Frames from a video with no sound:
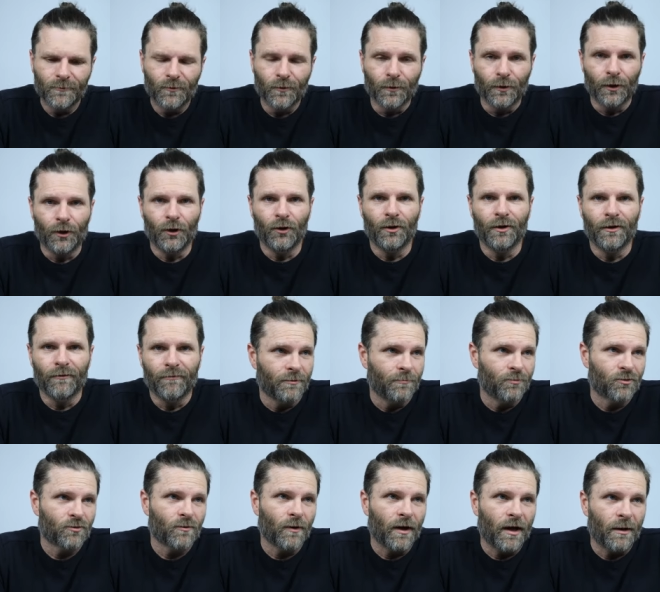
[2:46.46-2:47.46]
grow a
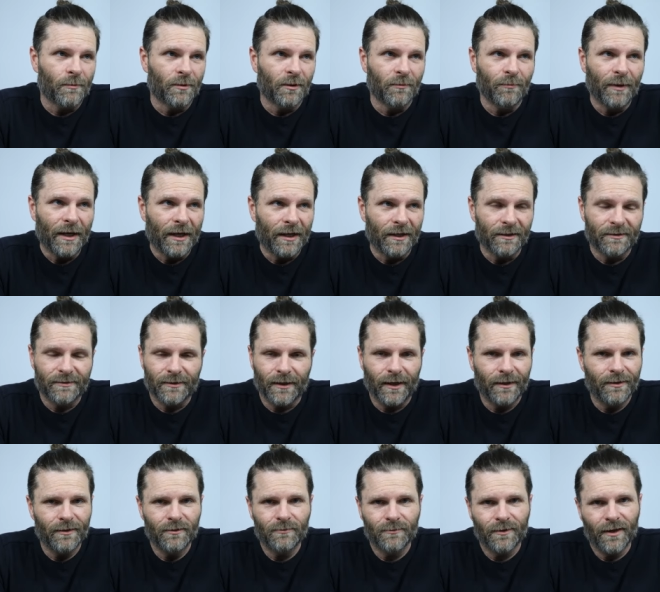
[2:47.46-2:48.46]
subscriber base.
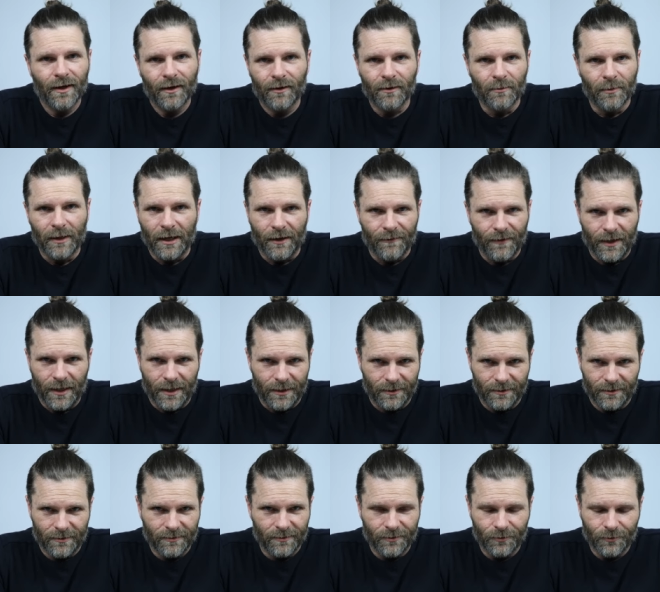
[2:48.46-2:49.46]
I don't care about that.
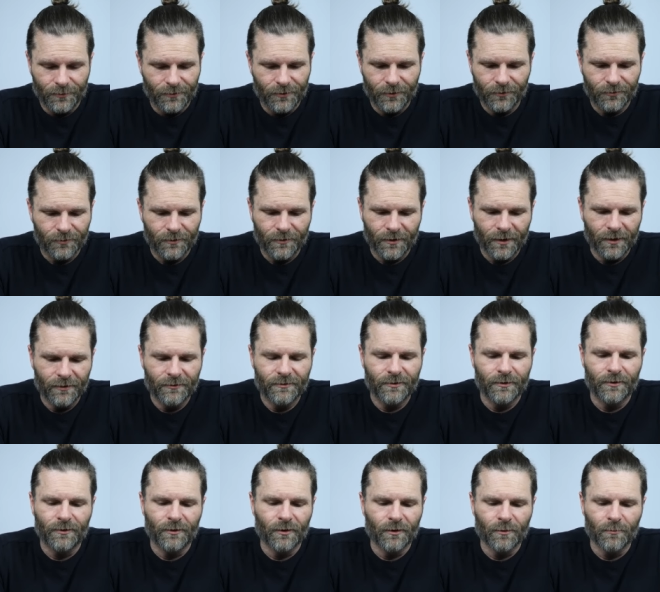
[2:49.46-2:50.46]
Those are things
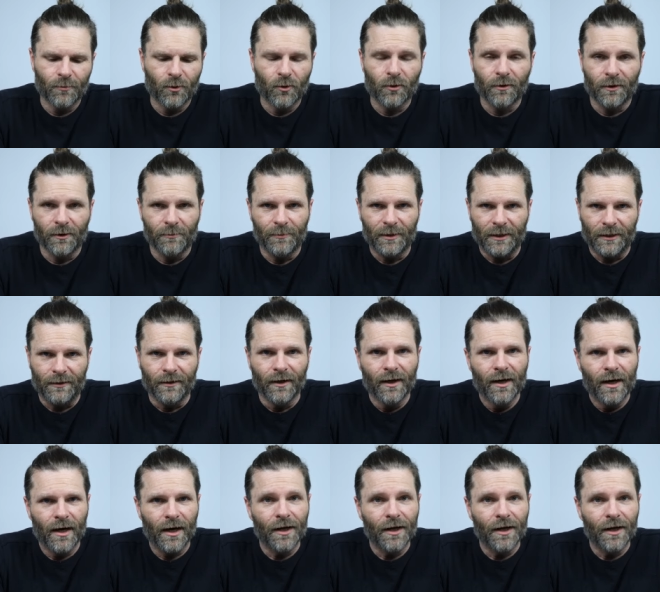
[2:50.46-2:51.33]
that are unimportant to me.